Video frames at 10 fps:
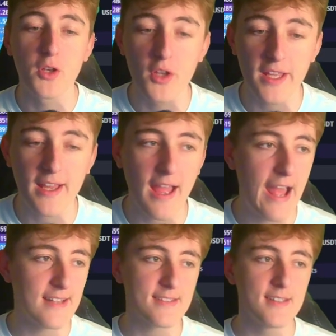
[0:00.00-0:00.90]
we're looking
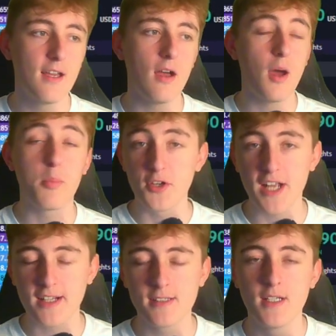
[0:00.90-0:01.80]
at a
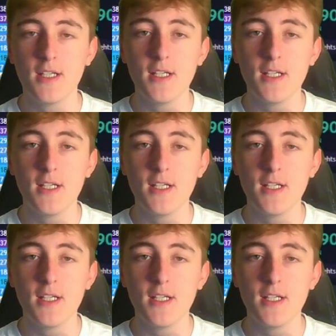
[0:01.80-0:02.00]
project.